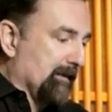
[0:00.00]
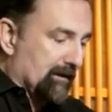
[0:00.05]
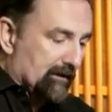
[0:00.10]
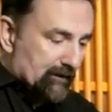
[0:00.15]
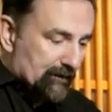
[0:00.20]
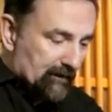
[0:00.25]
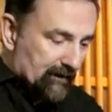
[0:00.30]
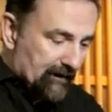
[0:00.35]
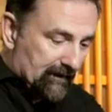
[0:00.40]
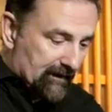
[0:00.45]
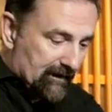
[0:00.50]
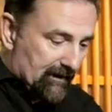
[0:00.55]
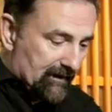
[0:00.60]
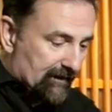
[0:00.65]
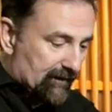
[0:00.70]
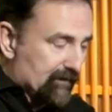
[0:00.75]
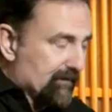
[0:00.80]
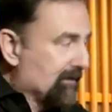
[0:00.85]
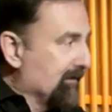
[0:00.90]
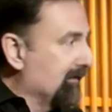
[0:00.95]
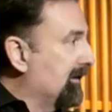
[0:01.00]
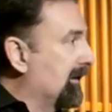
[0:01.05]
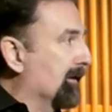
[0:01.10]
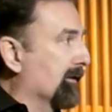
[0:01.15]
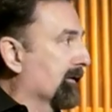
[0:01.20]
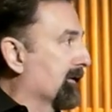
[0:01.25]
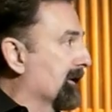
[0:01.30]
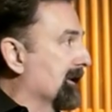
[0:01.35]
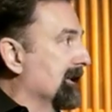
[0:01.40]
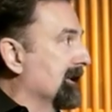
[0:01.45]
been doing the
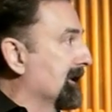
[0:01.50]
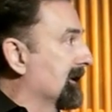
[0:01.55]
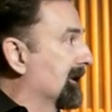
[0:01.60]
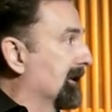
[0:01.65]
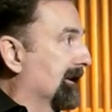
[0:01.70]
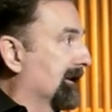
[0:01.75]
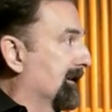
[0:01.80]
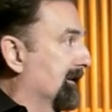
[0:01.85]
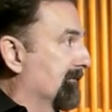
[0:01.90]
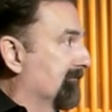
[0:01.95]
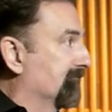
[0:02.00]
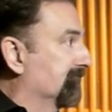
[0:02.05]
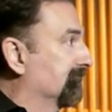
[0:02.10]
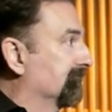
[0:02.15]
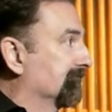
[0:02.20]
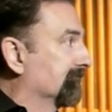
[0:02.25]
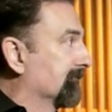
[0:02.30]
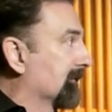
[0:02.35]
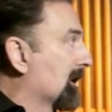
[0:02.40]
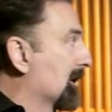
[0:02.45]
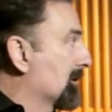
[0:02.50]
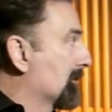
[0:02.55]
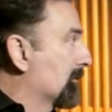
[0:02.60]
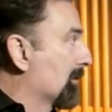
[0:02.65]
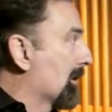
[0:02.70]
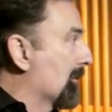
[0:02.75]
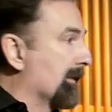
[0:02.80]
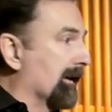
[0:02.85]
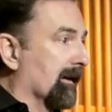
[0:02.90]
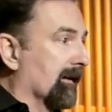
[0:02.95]
studio thing
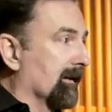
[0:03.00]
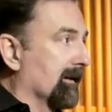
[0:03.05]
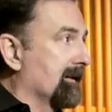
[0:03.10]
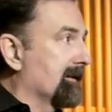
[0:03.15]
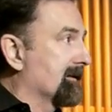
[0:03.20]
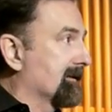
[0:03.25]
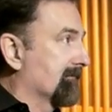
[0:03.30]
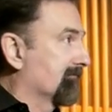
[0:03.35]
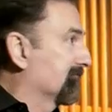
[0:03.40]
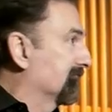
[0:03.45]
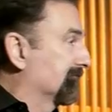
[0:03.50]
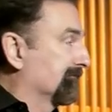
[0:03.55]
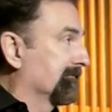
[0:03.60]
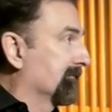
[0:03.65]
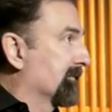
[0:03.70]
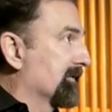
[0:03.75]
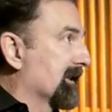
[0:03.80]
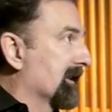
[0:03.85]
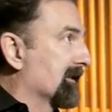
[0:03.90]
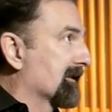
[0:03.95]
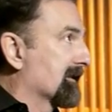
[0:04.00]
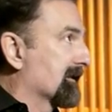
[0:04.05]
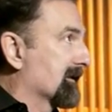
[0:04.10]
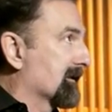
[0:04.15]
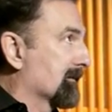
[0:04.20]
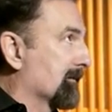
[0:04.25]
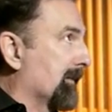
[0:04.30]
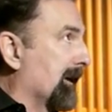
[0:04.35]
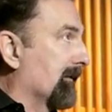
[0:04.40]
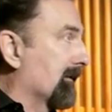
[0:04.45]
primarily
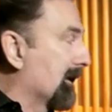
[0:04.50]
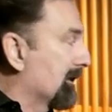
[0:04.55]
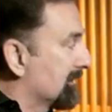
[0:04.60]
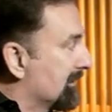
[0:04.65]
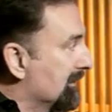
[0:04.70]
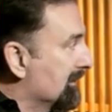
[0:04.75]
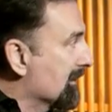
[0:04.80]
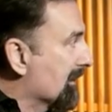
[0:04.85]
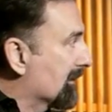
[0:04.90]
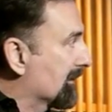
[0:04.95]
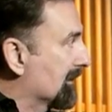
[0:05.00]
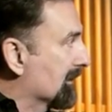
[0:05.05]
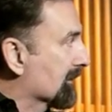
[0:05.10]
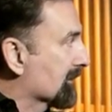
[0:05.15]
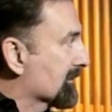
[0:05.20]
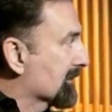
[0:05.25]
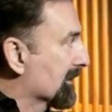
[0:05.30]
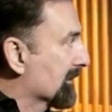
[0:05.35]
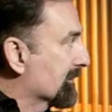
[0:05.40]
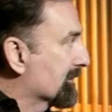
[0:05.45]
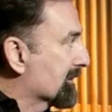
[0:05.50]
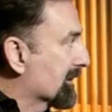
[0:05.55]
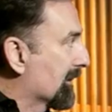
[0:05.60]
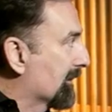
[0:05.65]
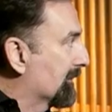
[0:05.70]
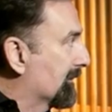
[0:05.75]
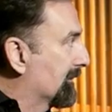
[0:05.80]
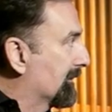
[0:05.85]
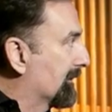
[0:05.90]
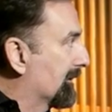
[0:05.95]
since about 1990 or so.